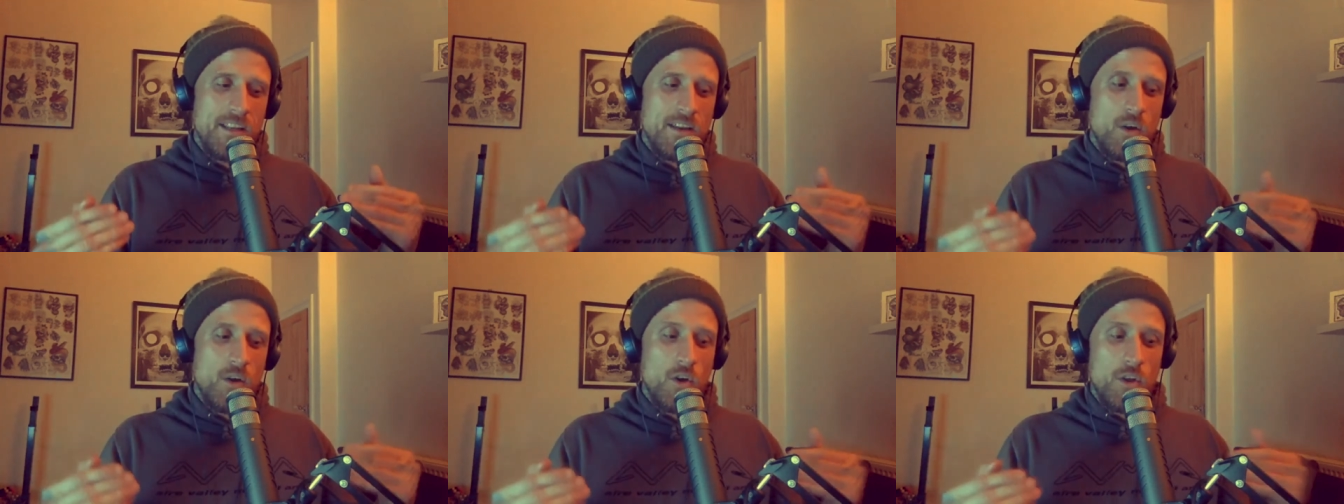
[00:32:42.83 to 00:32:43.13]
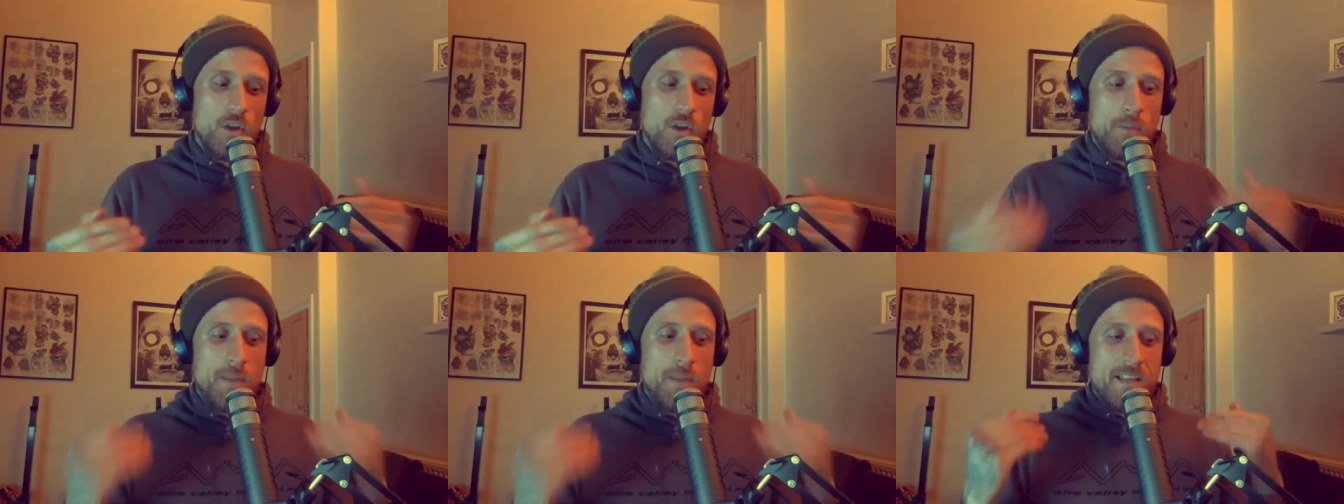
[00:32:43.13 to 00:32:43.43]

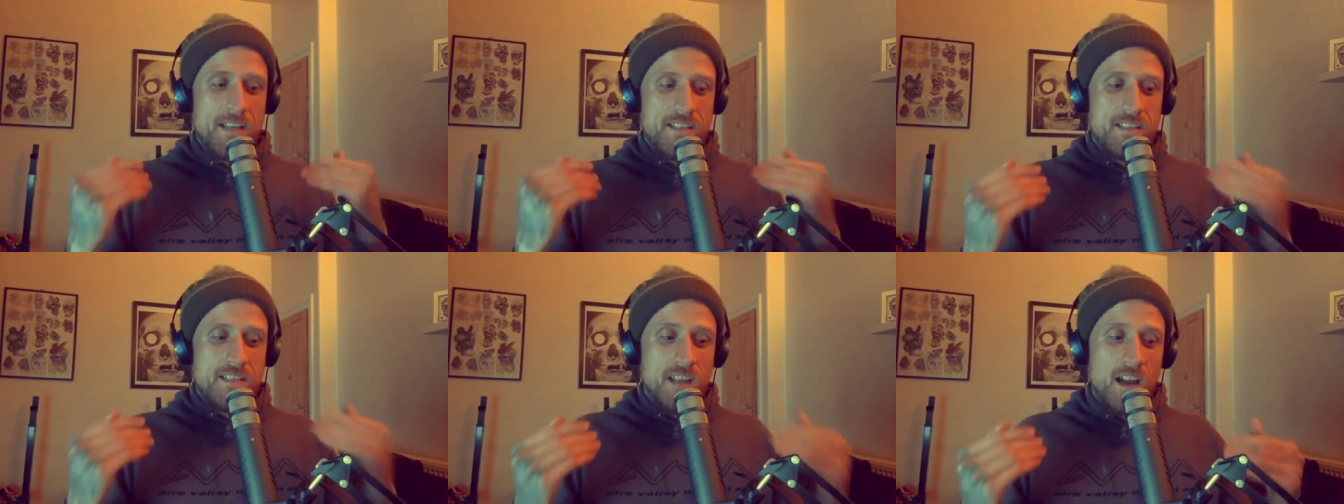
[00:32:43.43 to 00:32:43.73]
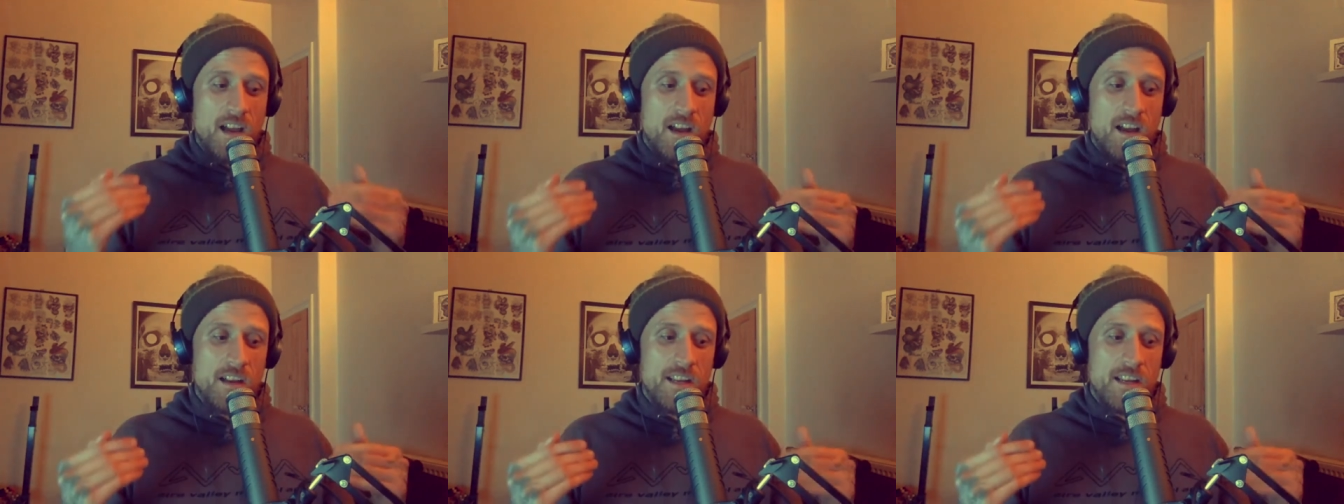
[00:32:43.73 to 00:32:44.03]
or the best
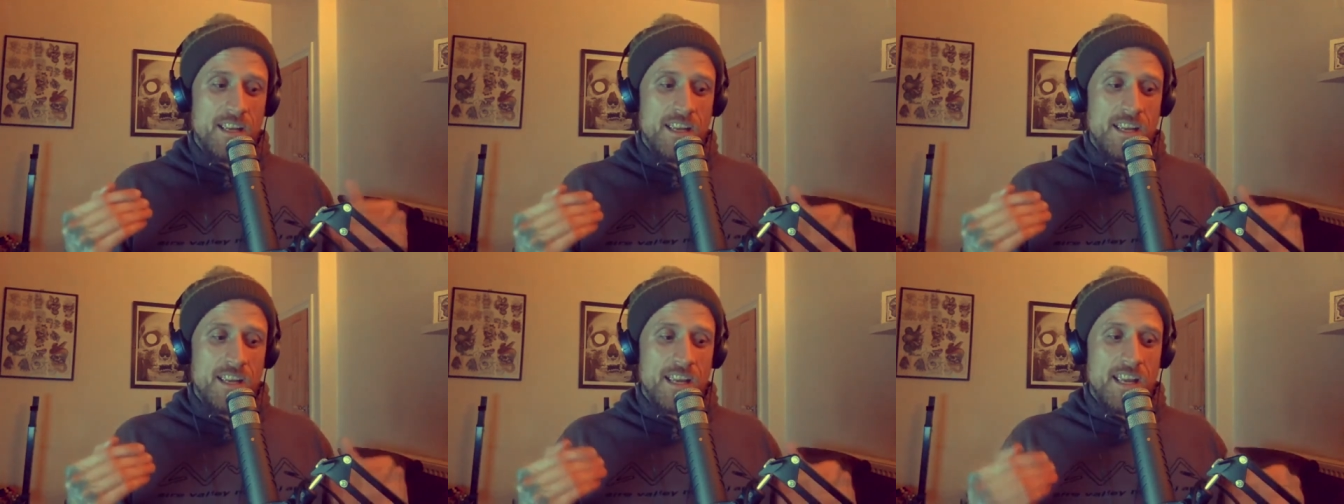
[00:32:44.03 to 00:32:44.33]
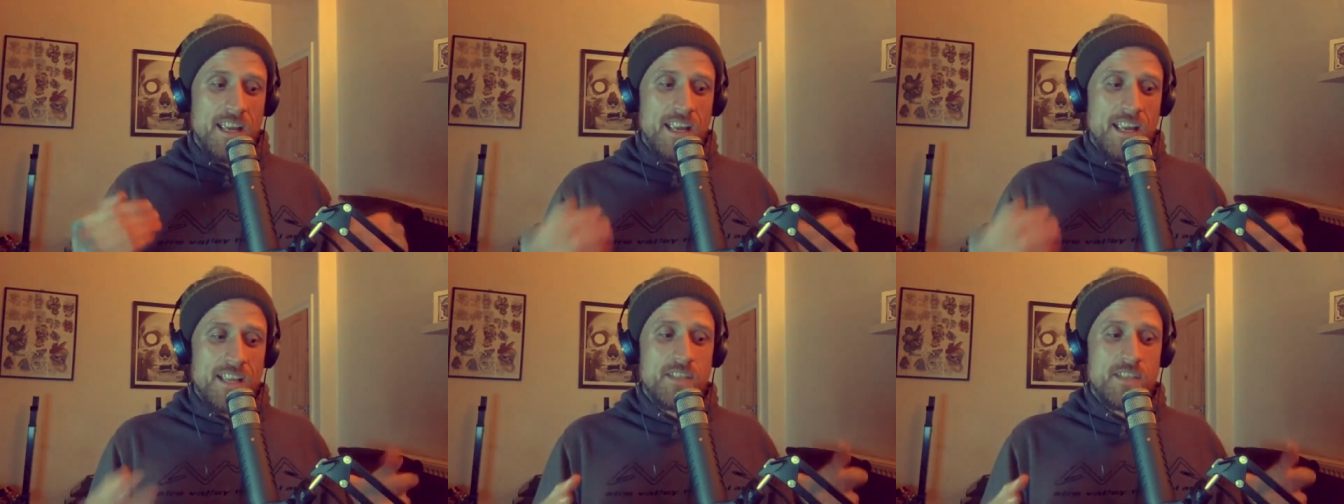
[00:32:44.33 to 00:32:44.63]
start
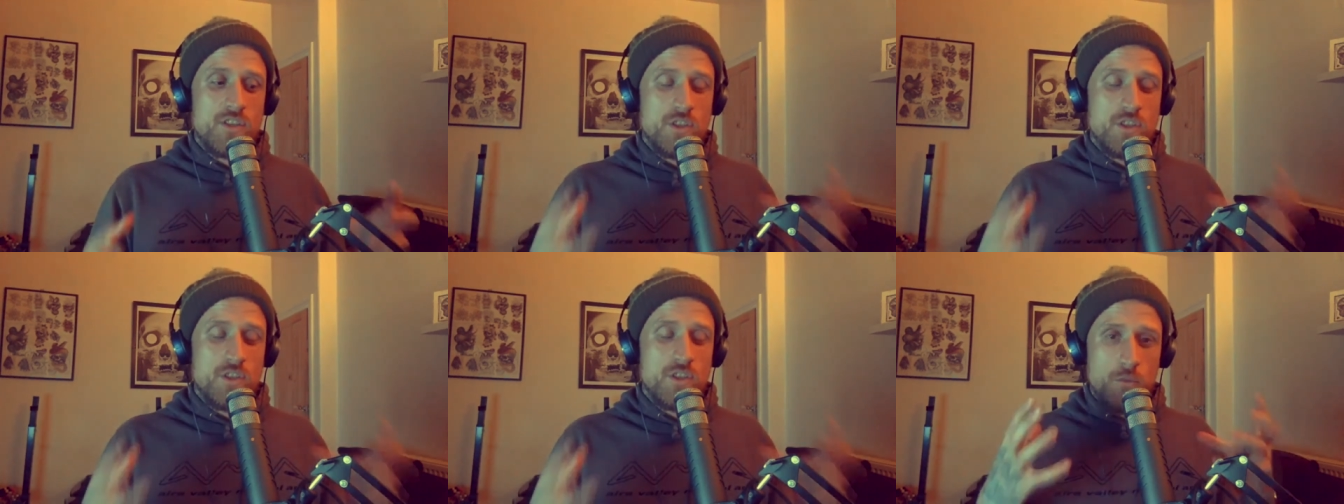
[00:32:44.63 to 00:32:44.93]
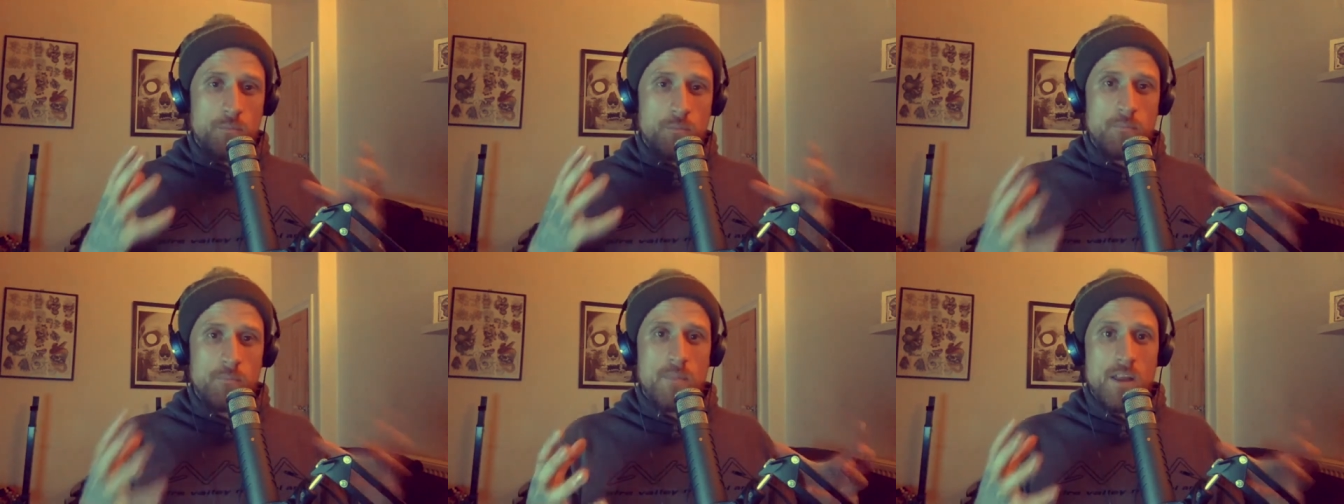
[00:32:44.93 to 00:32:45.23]
is to